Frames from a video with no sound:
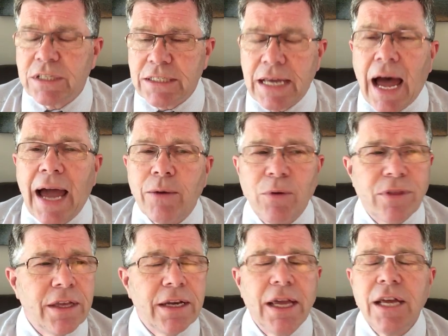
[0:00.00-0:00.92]
died
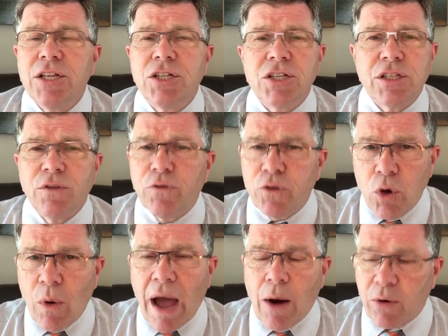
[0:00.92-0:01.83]
within just a
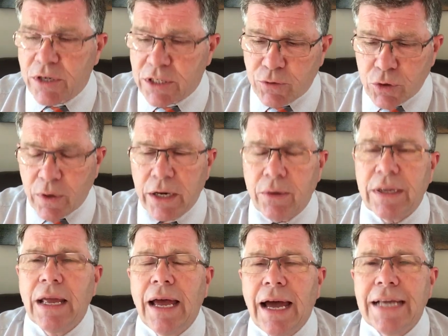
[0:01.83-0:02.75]
few hours of trying to
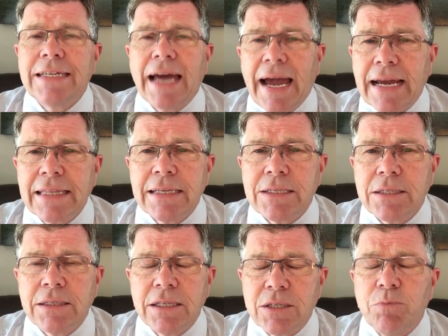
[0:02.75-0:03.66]
attack this
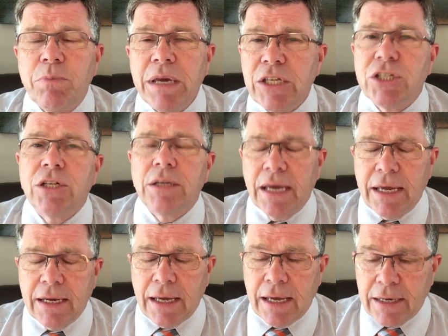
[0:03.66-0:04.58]
beach
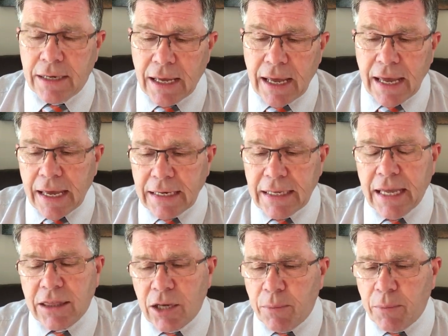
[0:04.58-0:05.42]
and get there.